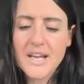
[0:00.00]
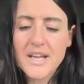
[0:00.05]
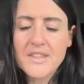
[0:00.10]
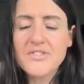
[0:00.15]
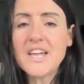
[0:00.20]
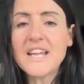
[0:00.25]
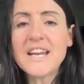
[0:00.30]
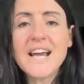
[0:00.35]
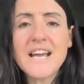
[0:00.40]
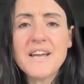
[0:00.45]

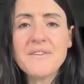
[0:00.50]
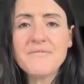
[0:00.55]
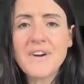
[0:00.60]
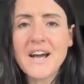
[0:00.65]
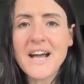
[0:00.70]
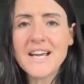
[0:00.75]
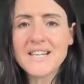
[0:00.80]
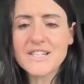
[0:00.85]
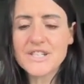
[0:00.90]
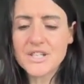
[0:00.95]
Then I
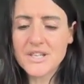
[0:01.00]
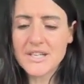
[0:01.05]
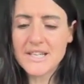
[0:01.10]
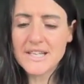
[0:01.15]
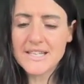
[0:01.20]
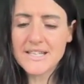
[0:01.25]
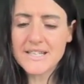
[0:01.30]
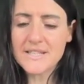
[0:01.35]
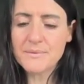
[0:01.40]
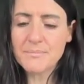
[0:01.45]
invited her
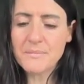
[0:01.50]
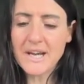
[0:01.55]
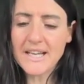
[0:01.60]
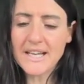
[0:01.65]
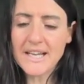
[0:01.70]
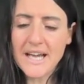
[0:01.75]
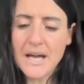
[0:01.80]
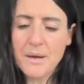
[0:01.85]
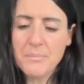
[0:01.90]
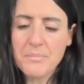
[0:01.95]
into my
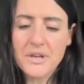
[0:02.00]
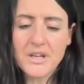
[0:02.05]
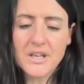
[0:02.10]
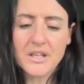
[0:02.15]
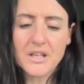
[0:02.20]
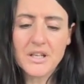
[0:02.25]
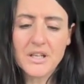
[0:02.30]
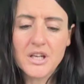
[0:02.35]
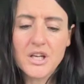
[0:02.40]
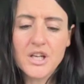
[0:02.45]

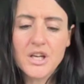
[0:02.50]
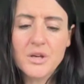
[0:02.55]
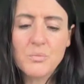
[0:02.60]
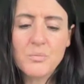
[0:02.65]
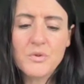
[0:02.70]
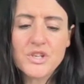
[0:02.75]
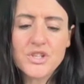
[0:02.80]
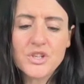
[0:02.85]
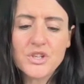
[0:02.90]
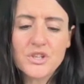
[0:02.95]
cabin,
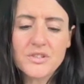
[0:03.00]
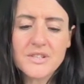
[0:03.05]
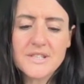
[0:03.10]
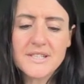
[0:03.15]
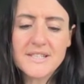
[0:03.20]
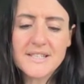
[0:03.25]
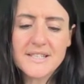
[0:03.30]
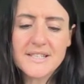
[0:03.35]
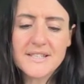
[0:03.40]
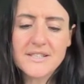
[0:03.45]
which
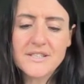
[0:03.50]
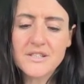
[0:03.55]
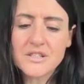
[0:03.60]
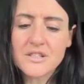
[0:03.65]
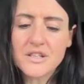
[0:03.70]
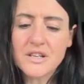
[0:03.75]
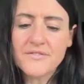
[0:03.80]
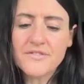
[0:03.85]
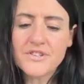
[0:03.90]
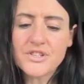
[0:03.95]

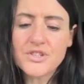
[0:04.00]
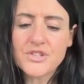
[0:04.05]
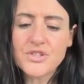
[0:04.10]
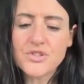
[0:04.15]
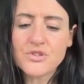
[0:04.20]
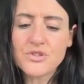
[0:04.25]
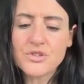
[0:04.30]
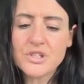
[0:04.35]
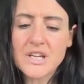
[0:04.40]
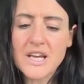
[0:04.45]
consisted of a
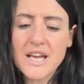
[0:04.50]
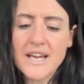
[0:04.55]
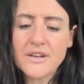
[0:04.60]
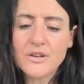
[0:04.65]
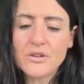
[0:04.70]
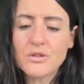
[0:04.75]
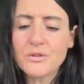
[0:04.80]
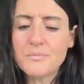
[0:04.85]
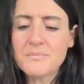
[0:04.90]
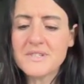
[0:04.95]
study
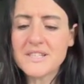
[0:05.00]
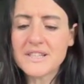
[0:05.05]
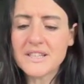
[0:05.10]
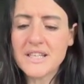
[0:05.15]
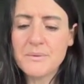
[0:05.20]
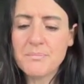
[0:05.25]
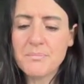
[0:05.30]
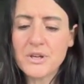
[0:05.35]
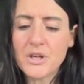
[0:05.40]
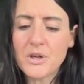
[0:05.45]
cum
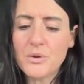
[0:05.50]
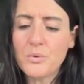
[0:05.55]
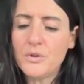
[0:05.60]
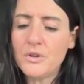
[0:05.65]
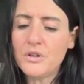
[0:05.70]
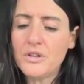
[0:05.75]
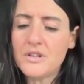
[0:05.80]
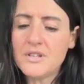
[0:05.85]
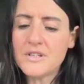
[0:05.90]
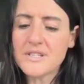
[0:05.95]
sleeping
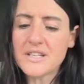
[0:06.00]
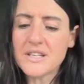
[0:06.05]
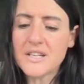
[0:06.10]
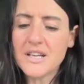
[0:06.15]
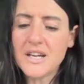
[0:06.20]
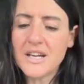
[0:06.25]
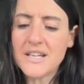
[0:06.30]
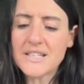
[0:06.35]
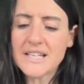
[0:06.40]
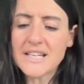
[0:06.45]
quarters
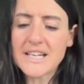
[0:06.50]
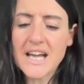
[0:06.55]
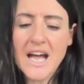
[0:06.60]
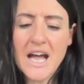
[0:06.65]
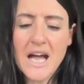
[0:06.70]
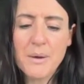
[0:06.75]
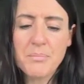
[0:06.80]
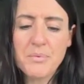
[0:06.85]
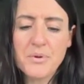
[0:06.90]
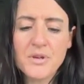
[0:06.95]
and a
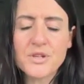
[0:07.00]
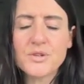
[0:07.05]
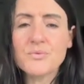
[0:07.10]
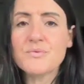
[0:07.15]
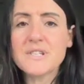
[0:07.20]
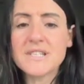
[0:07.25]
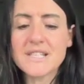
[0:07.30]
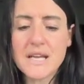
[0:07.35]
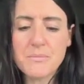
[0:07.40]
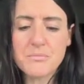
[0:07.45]
carpeted
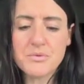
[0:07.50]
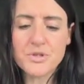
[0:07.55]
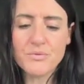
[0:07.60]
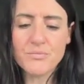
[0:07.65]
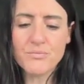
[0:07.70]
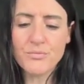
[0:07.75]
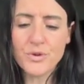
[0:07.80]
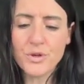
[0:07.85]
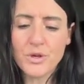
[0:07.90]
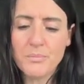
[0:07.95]

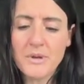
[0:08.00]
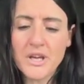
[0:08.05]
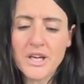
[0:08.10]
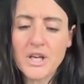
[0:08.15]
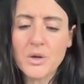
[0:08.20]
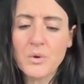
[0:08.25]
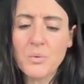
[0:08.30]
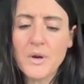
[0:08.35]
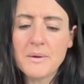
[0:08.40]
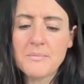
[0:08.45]
reception room
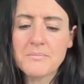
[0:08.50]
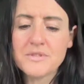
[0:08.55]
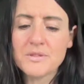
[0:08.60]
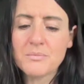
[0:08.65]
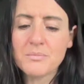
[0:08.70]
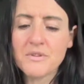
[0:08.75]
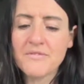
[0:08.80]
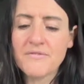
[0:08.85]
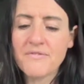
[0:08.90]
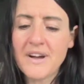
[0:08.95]
equipped
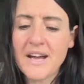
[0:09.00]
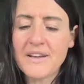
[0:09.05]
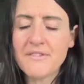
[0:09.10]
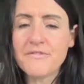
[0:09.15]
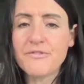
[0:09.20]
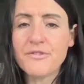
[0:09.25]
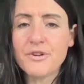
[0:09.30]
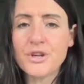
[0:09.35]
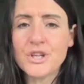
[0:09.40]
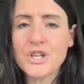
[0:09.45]
with fine
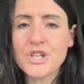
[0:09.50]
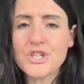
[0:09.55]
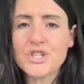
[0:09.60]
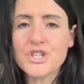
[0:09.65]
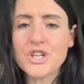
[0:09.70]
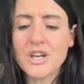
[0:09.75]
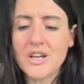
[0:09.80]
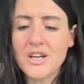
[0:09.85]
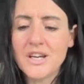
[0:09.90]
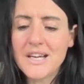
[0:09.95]

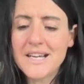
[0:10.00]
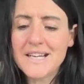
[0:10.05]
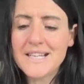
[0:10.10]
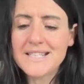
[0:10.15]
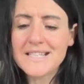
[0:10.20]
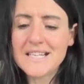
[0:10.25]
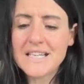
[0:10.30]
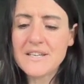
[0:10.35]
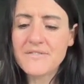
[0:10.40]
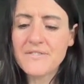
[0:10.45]
furniture,
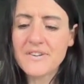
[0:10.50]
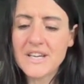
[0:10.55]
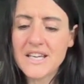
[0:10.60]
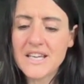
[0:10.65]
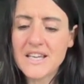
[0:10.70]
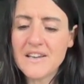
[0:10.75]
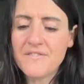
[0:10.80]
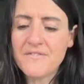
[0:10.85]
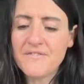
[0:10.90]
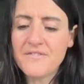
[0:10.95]

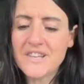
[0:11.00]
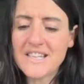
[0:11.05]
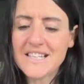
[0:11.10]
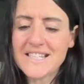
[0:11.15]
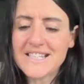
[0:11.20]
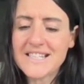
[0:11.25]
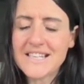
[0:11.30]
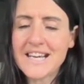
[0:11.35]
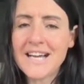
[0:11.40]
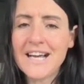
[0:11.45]
TV and
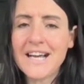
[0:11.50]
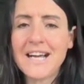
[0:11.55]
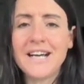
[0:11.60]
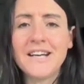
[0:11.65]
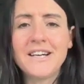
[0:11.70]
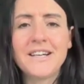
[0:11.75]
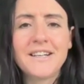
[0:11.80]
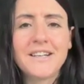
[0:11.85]
VCR.